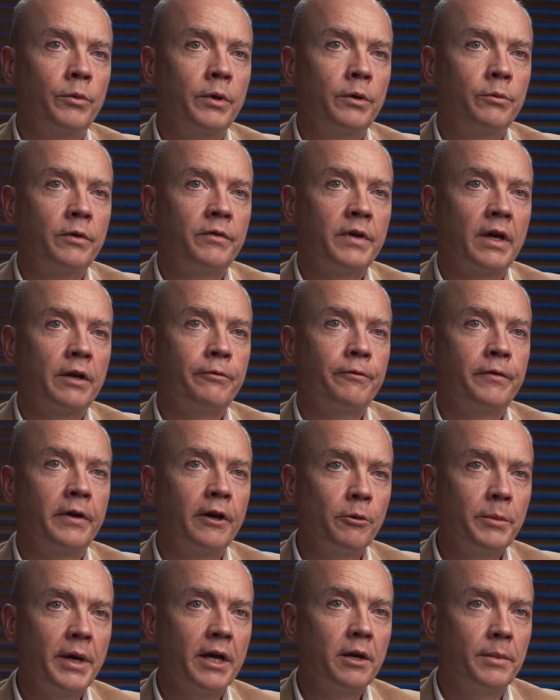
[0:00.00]
We've got a
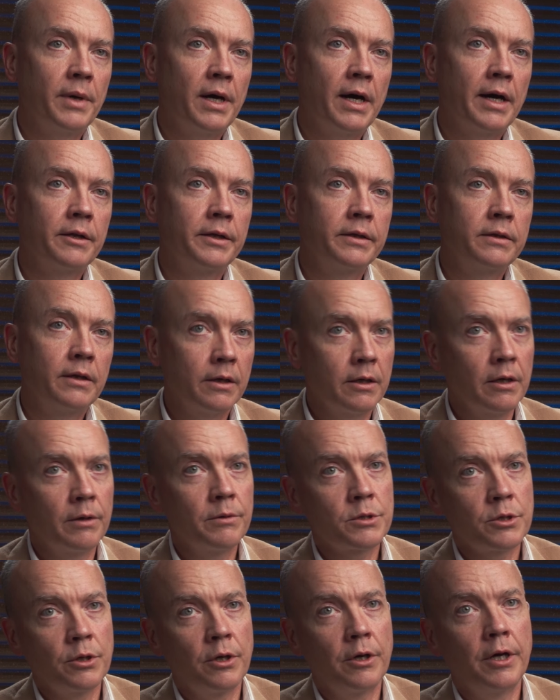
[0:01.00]
fair amount of modeling that
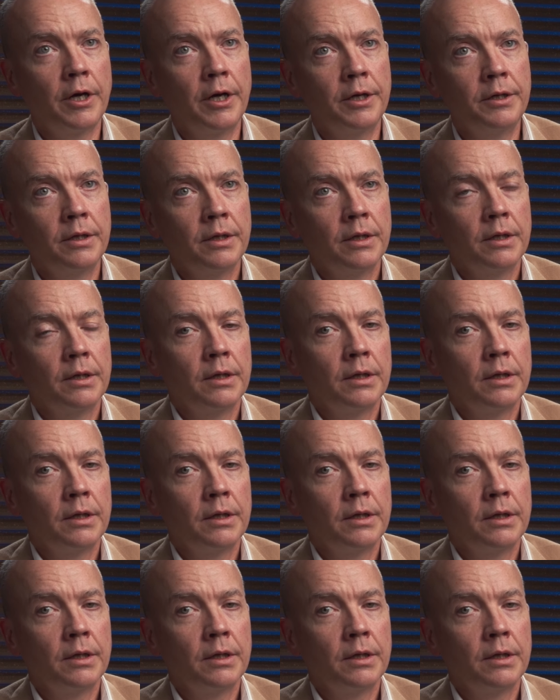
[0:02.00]
goes on